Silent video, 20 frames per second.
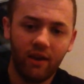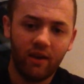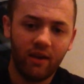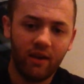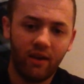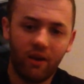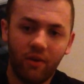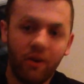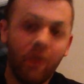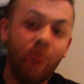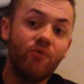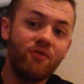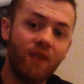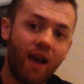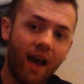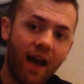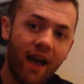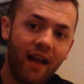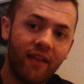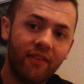You know, I know we were
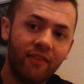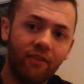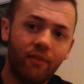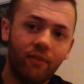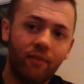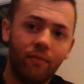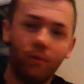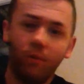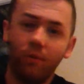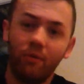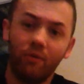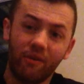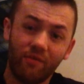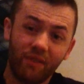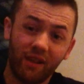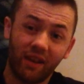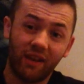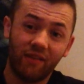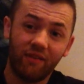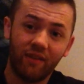ahead, but we weren't
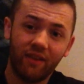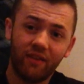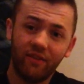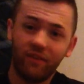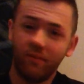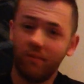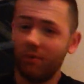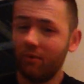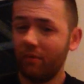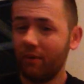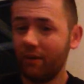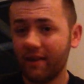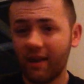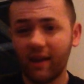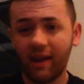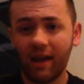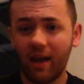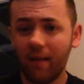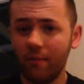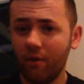really convincing, but when
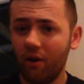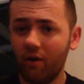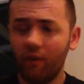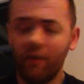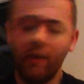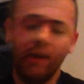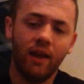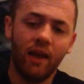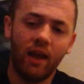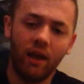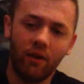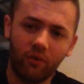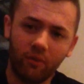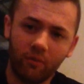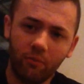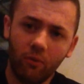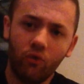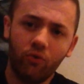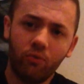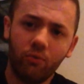they came on, it was a
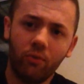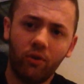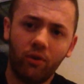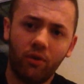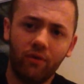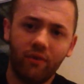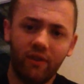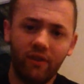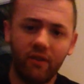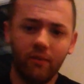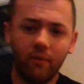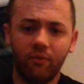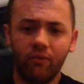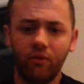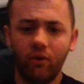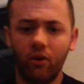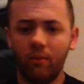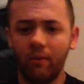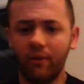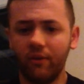much more convincing
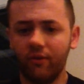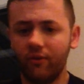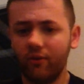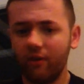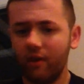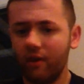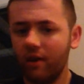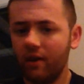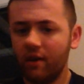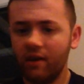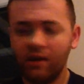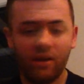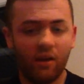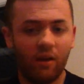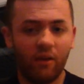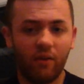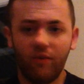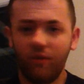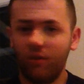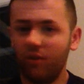performance. You
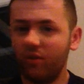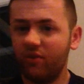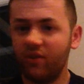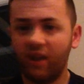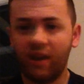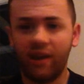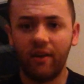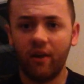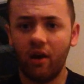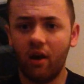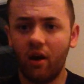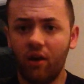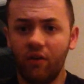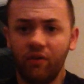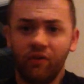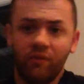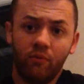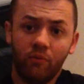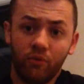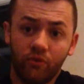know, I thought the second
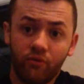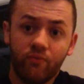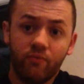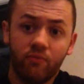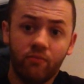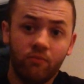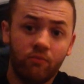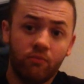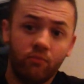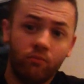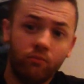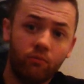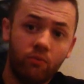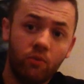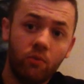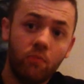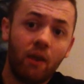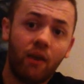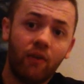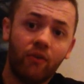half we
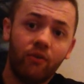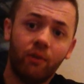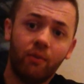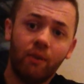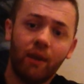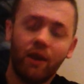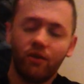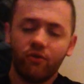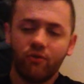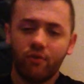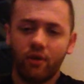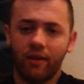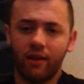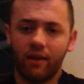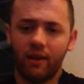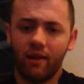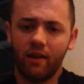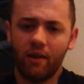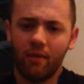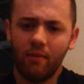were back to our best,
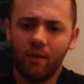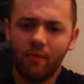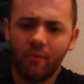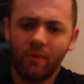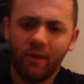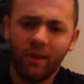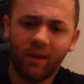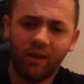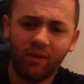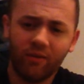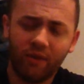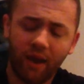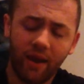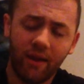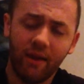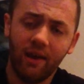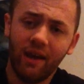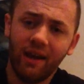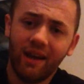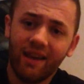really. You know, maybe we didn't
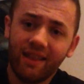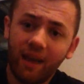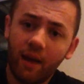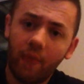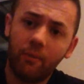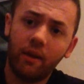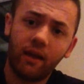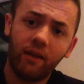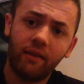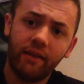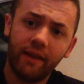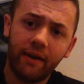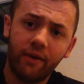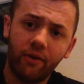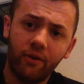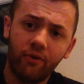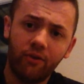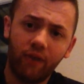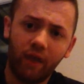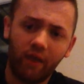create that many
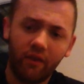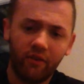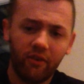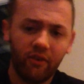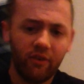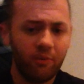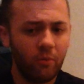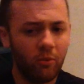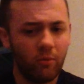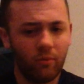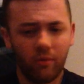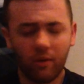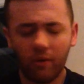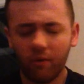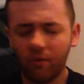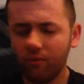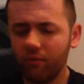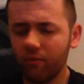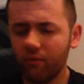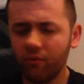clear-cut chances, but there
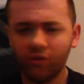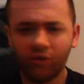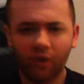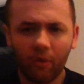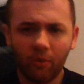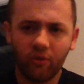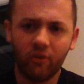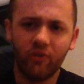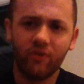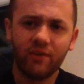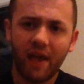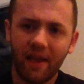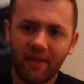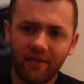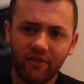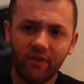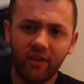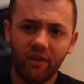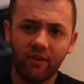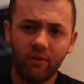was so much
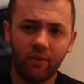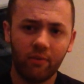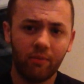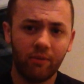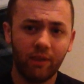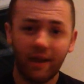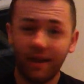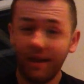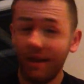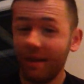intensity to our play.